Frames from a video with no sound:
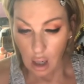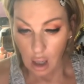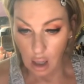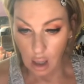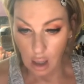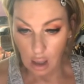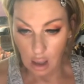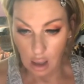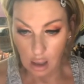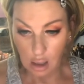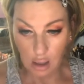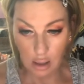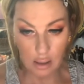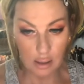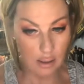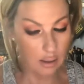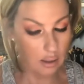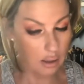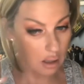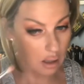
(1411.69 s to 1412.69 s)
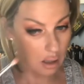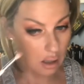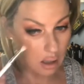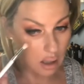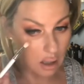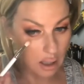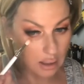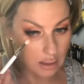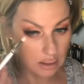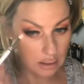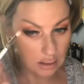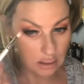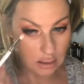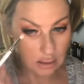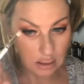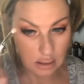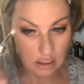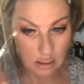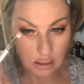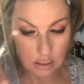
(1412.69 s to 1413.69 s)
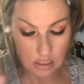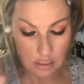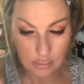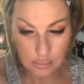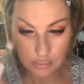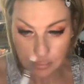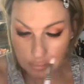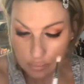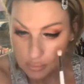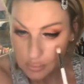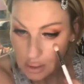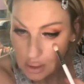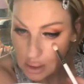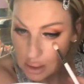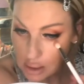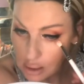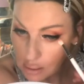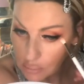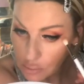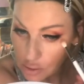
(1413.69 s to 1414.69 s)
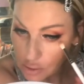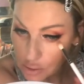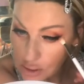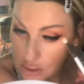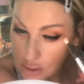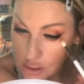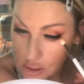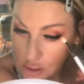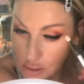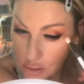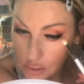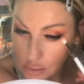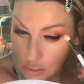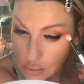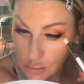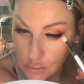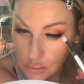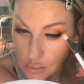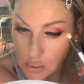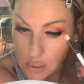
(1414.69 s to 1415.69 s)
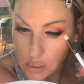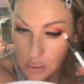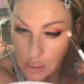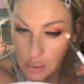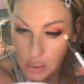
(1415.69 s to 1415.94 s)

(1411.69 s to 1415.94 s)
oh, all right, I think I'm going to,